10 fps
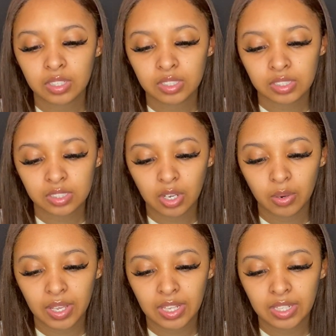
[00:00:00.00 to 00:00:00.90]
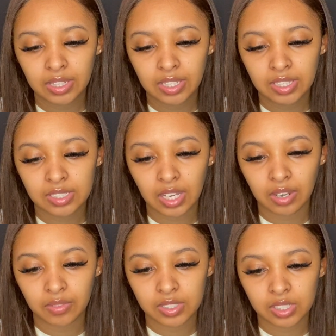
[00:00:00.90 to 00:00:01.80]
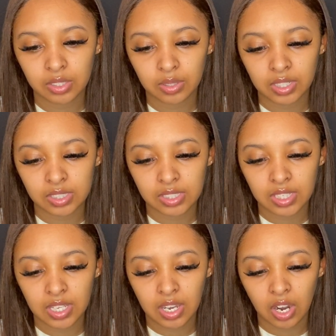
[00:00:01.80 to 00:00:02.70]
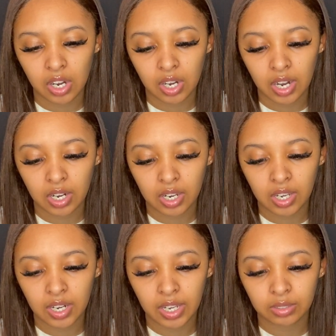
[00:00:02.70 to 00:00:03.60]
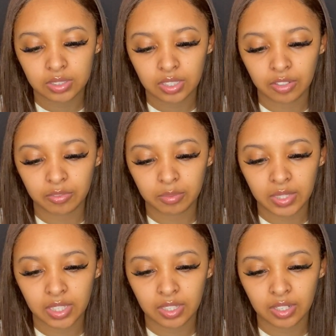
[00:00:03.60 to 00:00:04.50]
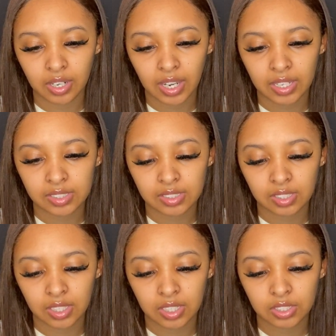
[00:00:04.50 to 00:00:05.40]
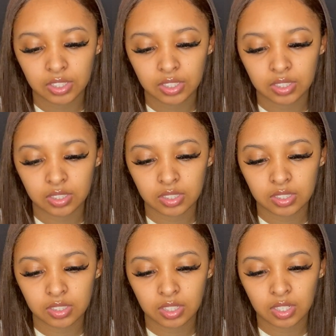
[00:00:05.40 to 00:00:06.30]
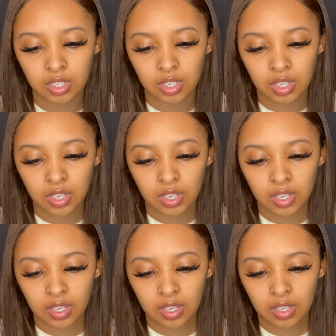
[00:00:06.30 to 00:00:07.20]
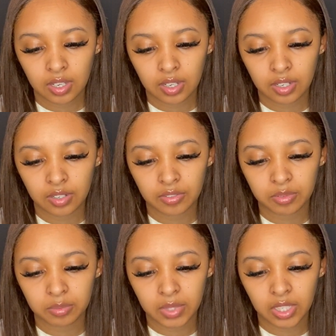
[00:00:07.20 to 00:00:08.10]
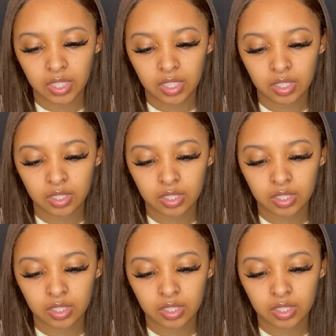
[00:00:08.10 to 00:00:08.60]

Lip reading: So, and then these obviously you can see are cutouts of me. They're isolations of me.